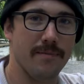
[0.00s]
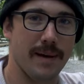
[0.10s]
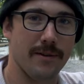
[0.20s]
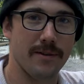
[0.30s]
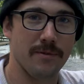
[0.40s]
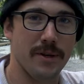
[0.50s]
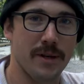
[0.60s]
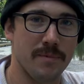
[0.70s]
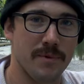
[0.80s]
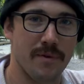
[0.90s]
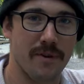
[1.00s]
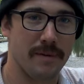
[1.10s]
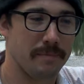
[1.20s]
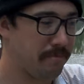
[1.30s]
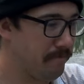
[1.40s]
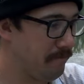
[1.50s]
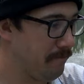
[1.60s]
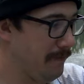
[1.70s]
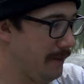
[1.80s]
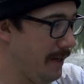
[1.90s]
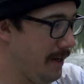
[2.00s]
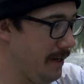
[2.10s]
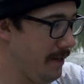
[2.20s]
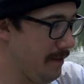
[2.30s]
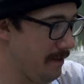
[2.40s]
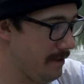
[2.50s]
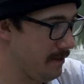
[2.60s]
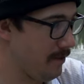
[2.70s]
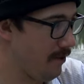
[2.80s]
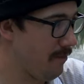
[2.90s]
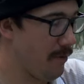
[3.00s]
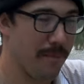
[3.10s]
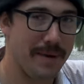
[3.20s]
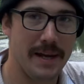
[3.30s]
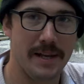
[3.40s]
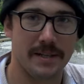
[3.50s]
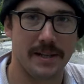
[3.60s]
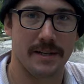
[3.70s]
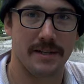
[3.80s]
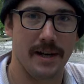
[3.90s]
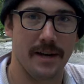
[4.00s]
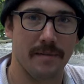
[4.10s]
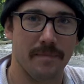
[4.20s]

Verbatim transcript: Back on the Williams River and this time I'm here to test out